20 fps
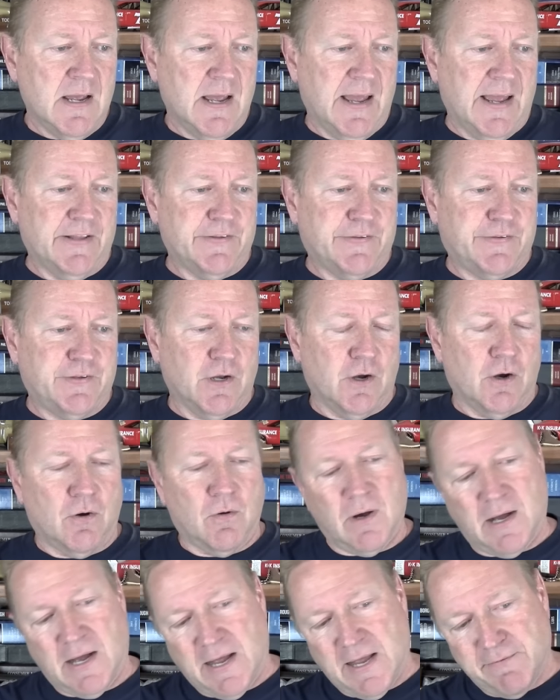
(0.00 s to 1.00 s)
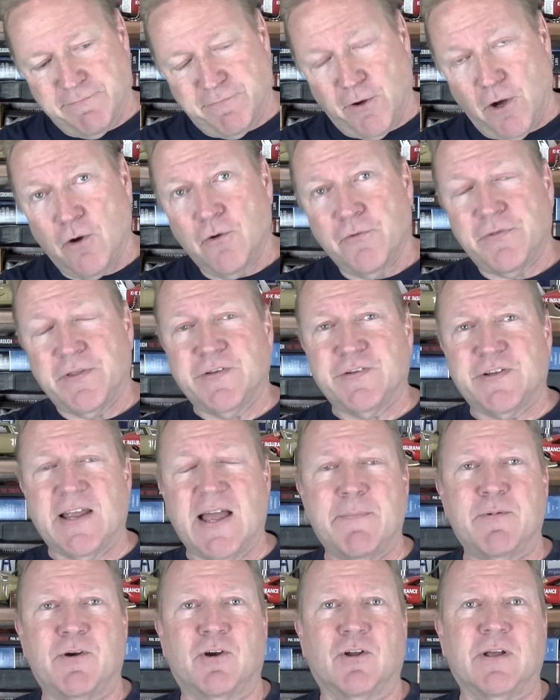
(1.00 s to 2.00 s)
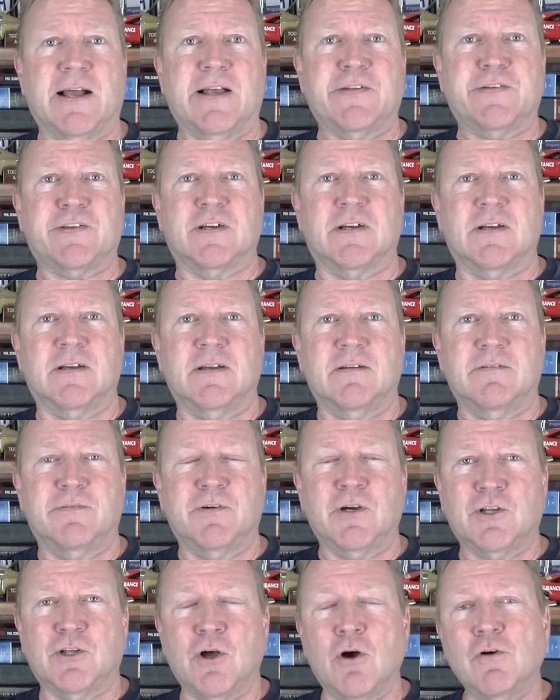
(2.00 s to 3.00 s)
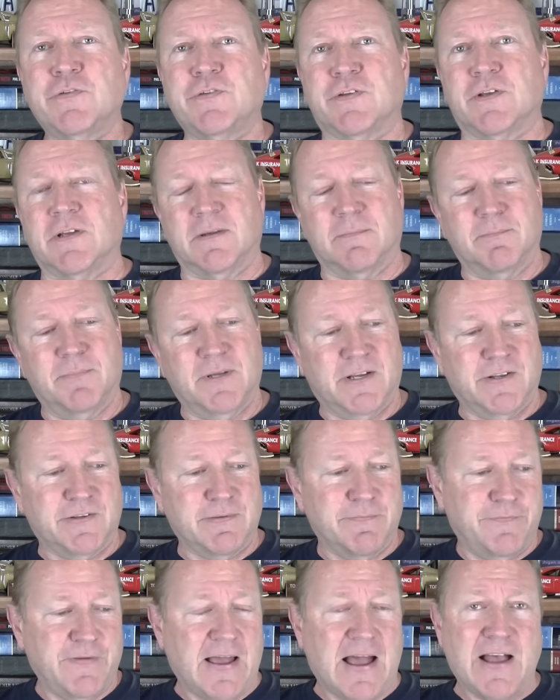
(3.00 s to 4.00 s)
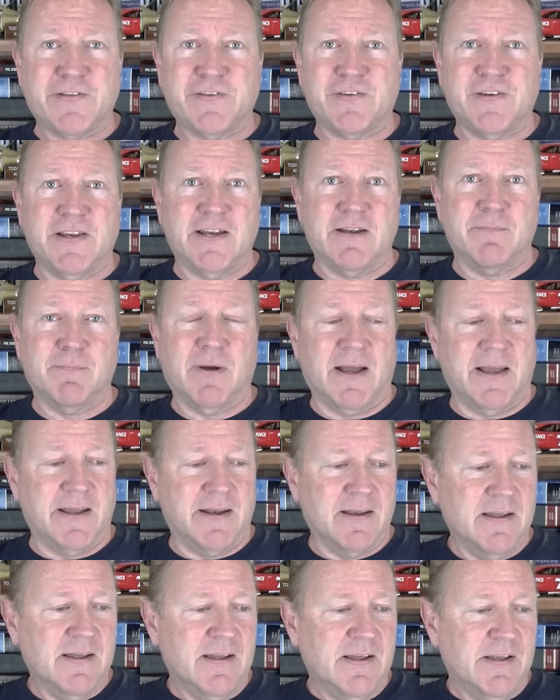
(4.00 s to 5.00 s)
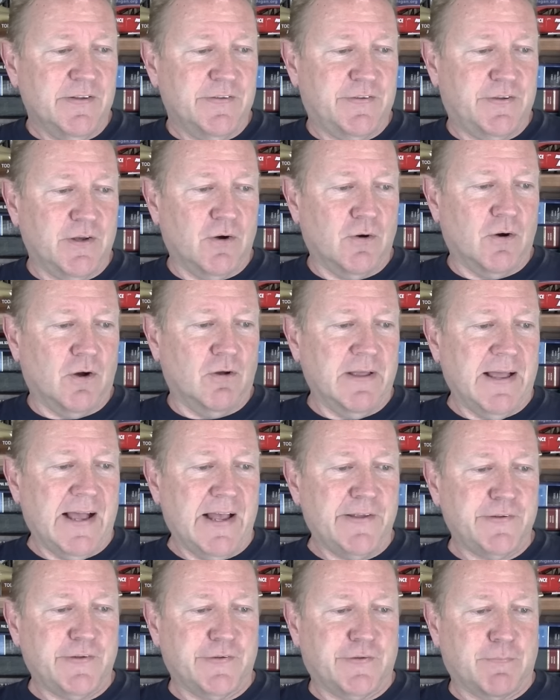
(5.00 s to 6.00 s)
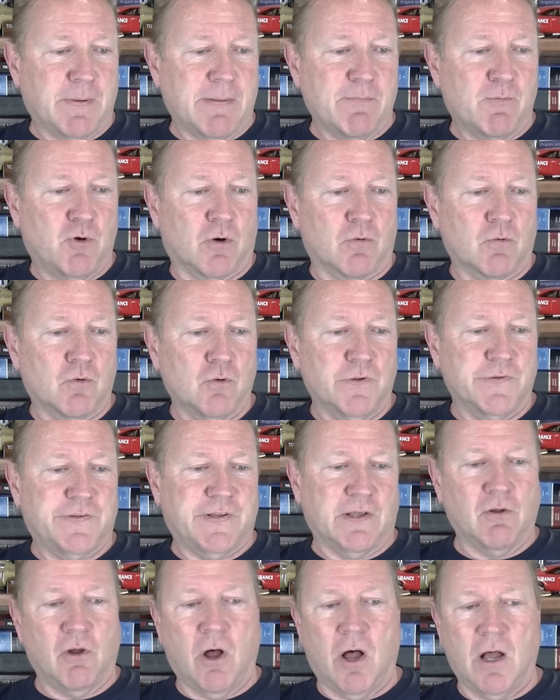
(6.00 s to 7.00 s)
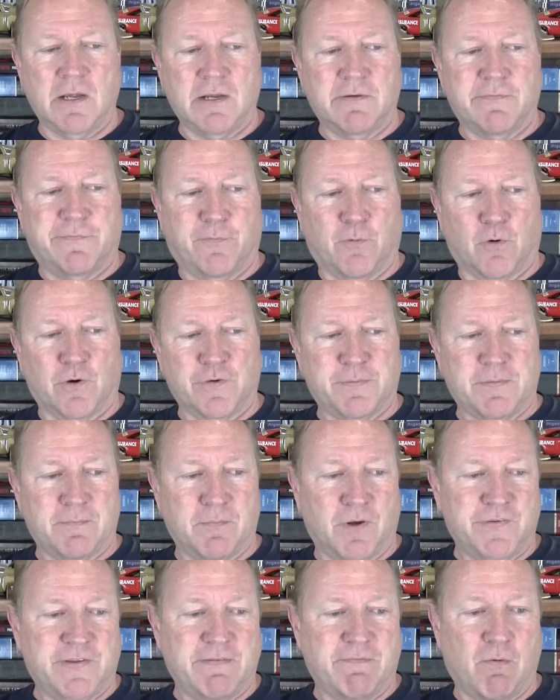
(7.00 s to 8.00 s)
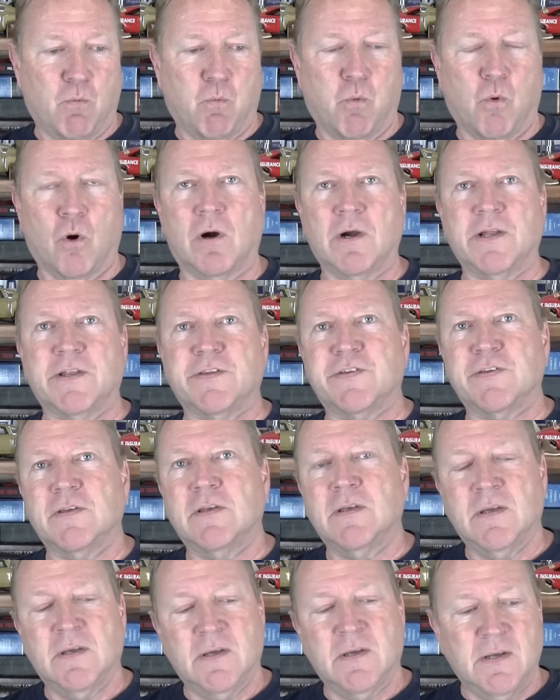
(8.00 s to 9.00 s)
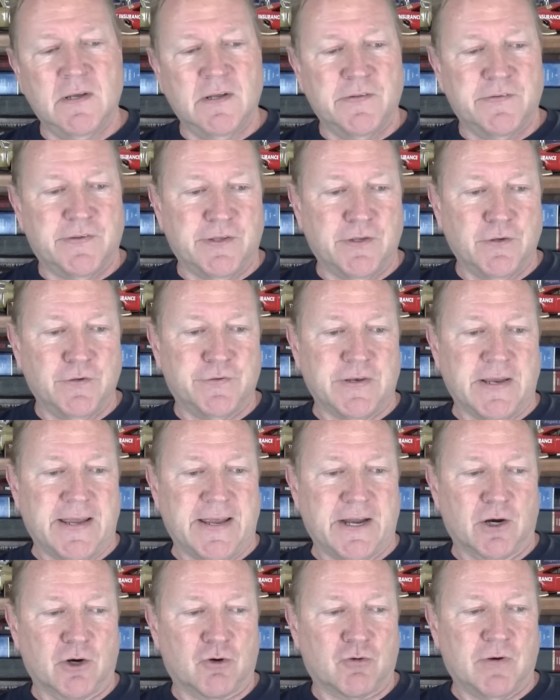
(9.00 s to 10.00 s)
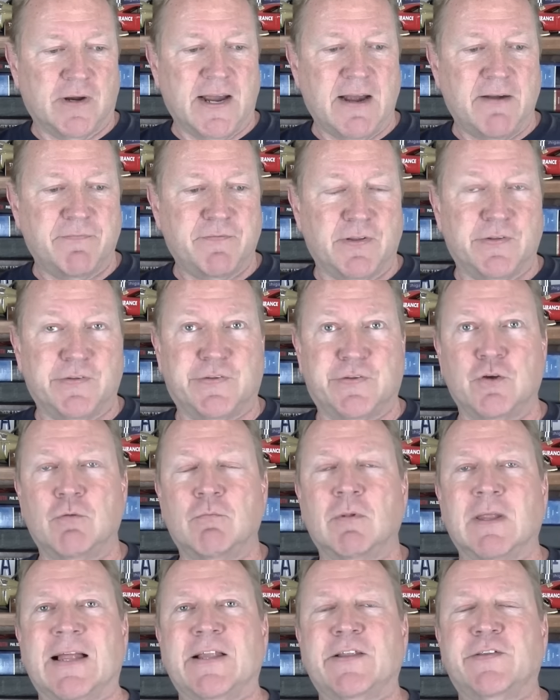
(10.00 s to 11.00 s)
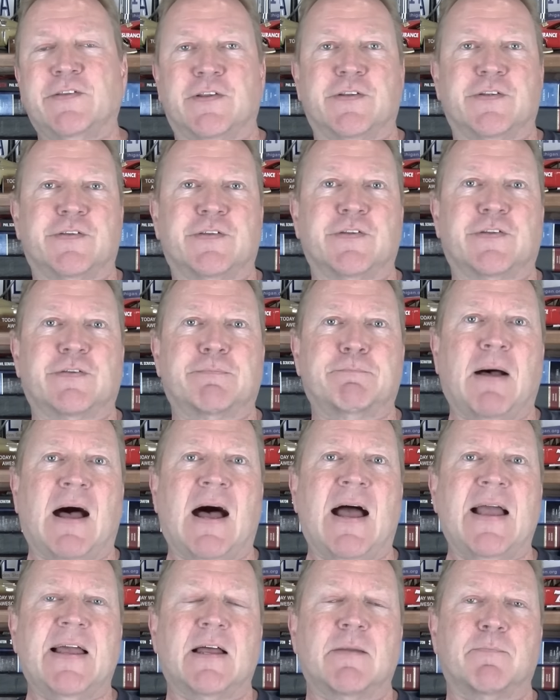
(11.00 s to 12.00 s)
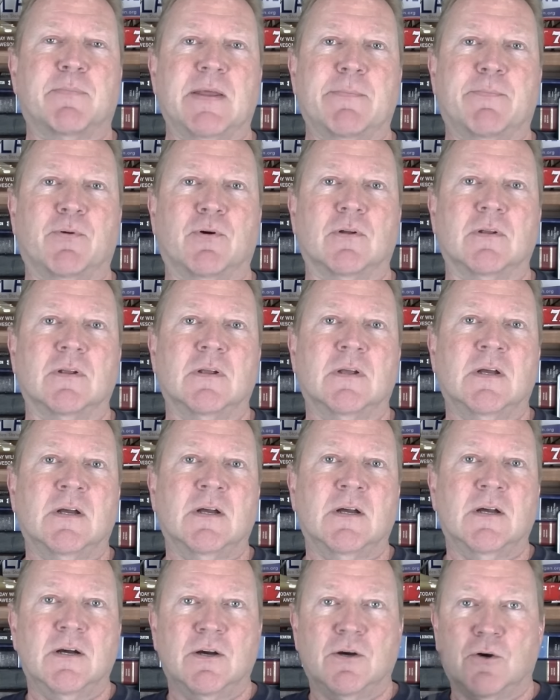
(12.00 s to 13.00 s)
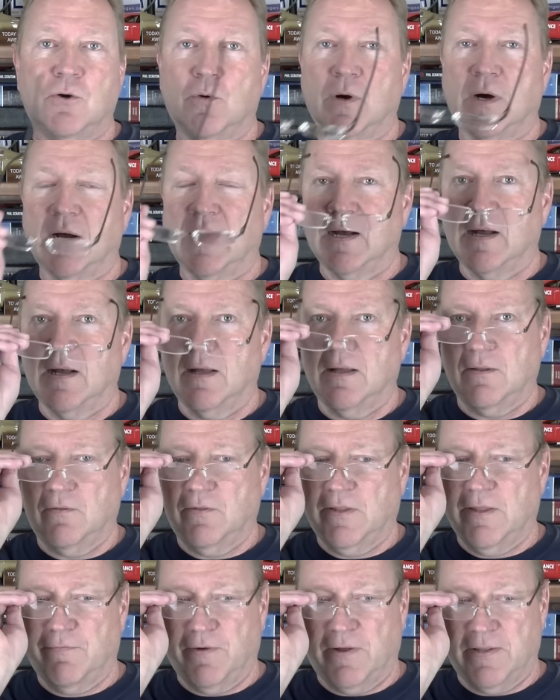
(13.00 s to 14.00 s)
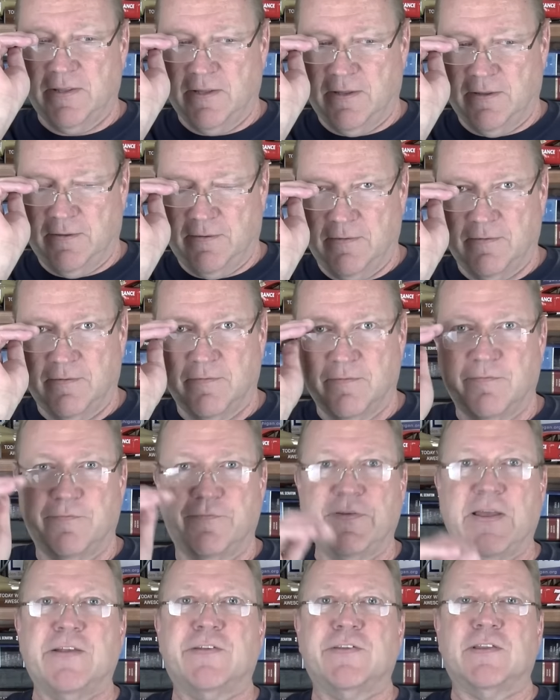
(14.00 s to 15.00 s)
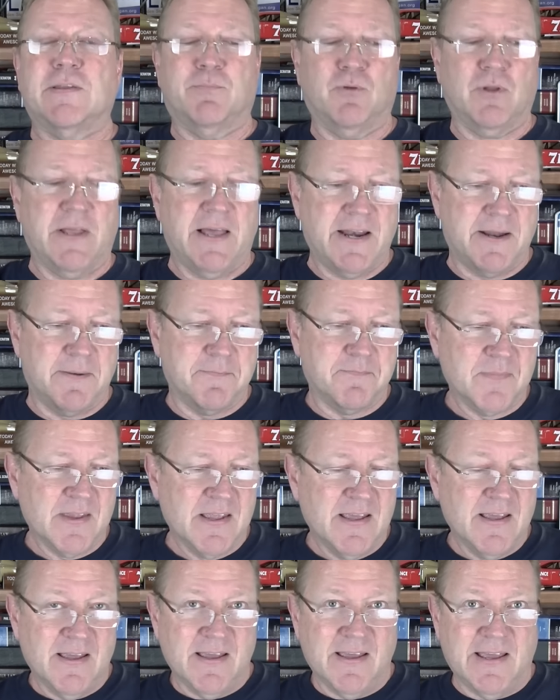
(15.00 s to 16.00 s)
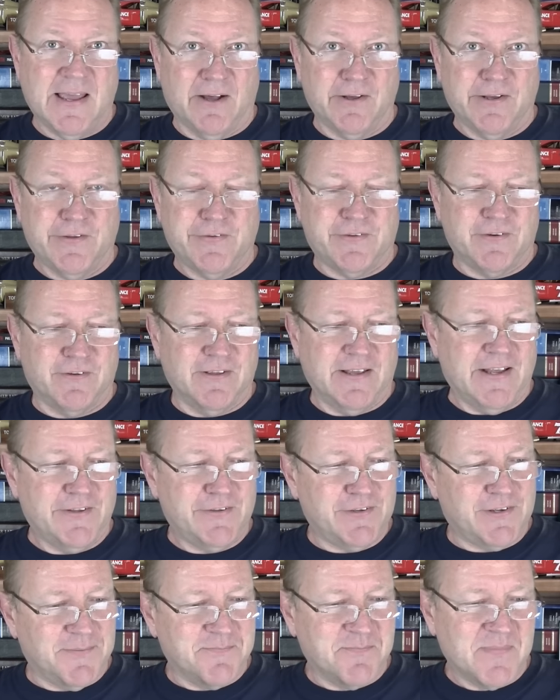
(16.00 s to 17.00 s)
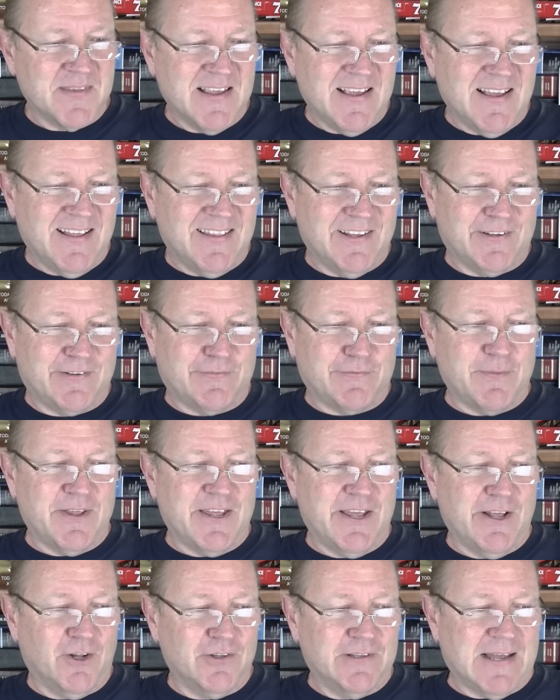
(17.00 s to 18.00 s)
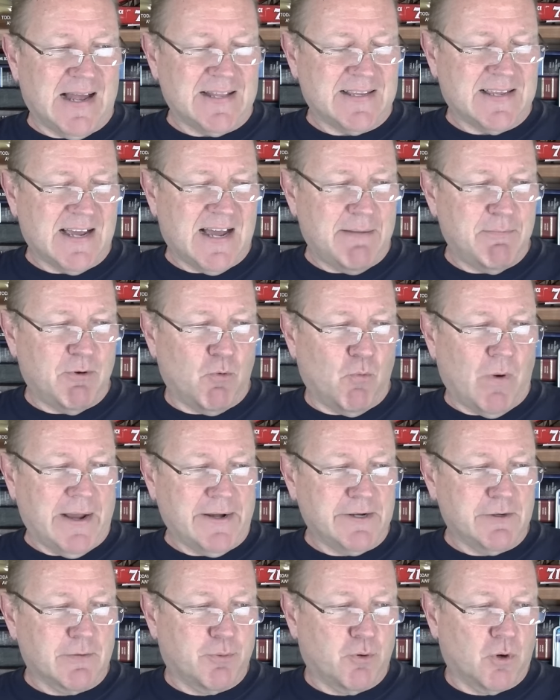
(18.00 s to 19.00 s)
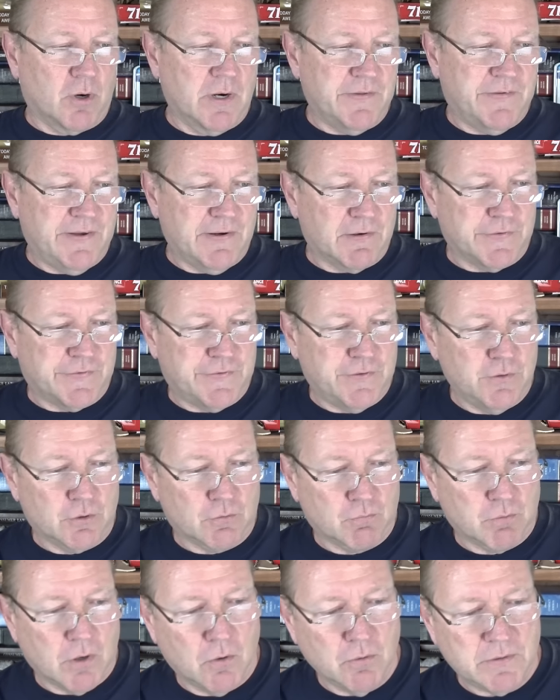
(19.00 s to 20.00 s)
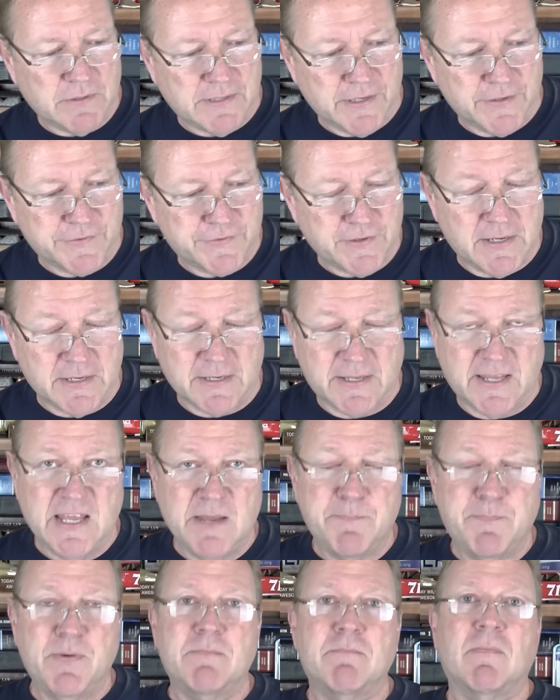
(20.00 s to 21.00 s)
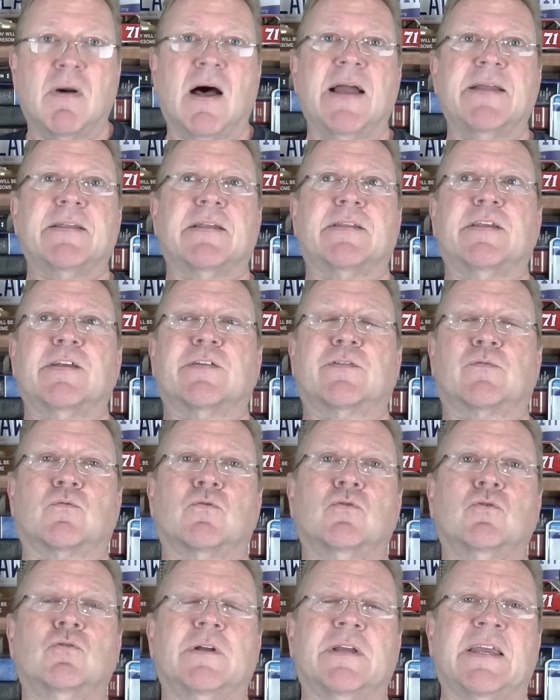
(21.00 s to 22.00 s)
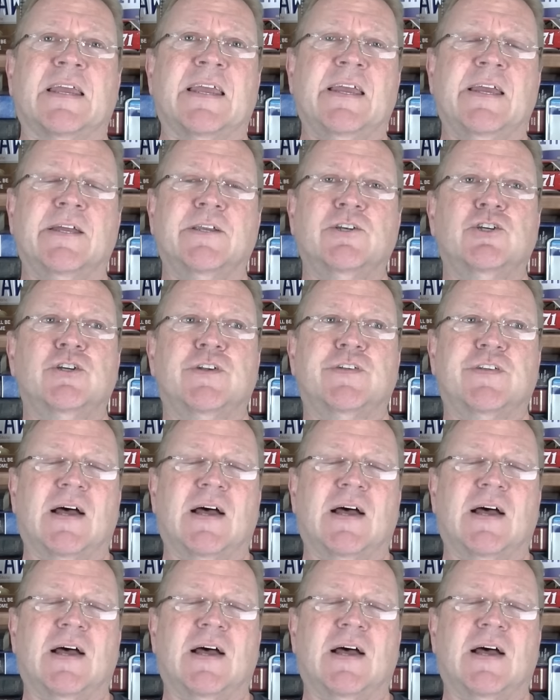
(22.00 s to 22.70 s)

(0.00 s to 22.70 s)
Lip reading: And so I follow things that happen in Alaska very closely because I'm fascinated by it. So Alaska Supreme Court rules that law enforcement must have a warrant to use an aircraft and zoom lenses to spy on people who live on the face of the planet, at least in Alaska. This is from thehill.com, but widely reported. Tara Suter wrote this. And keep in mind that this ruling hinges